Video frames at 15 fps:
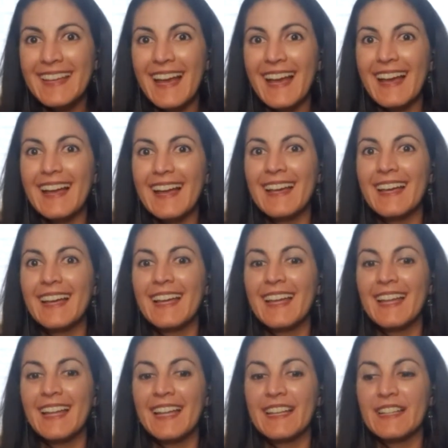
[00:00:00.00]

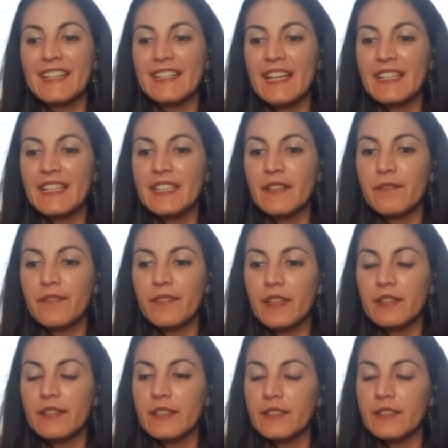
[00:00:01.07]
and
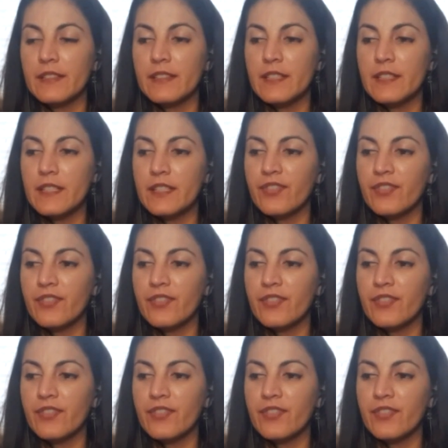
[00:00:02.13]
this is